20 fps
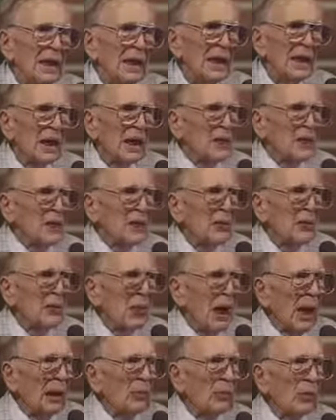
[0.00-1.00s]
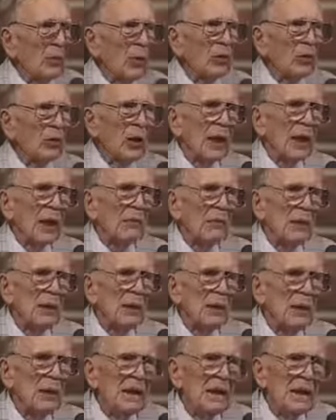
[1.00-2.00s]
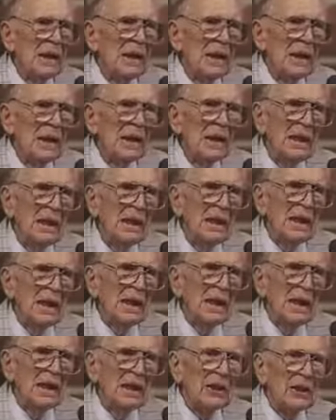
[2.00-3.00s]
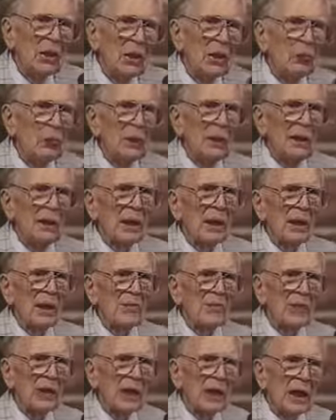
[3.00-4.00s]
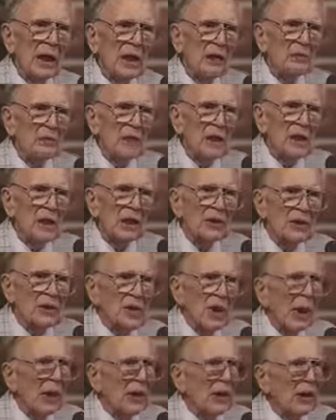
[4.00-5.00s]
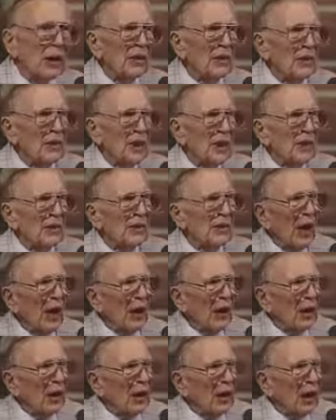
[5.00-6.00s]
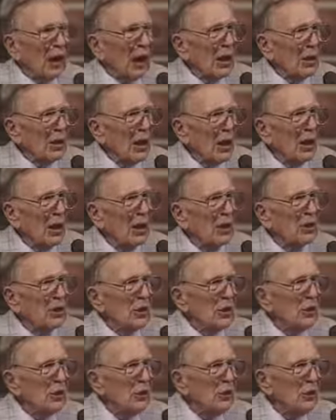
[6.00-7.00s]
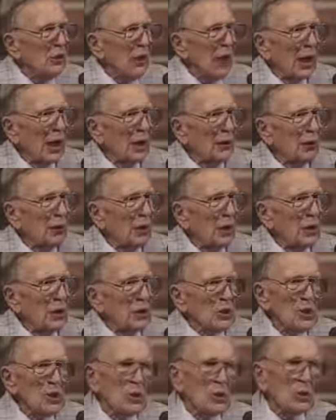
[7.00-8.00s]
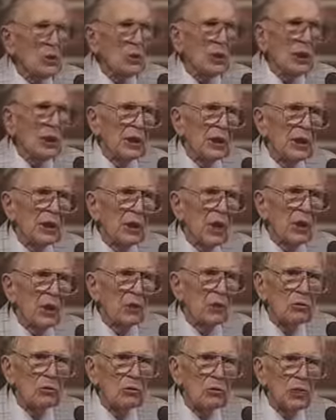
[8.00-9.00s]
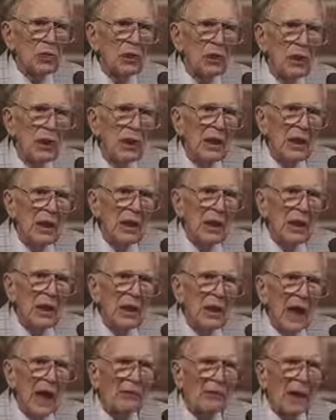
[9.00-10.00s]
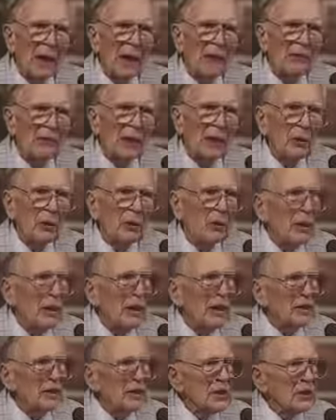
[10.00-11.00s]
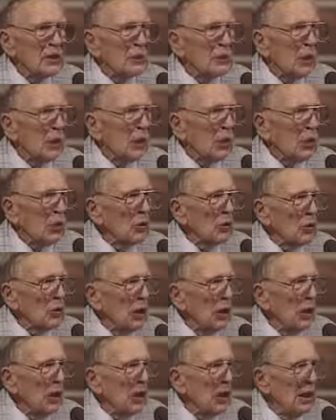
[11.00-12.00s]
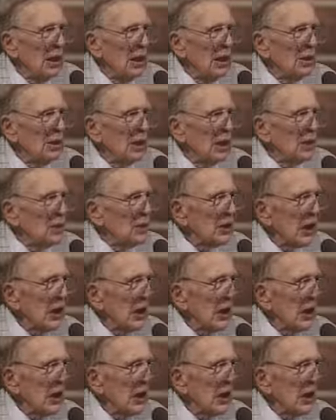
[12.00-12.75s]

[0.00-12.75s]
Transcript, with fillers: then listen to my program. He told me after he came south, he said, if I could have got to you, I'd have punched you in the nose. And I believe that he would. He says, because he says,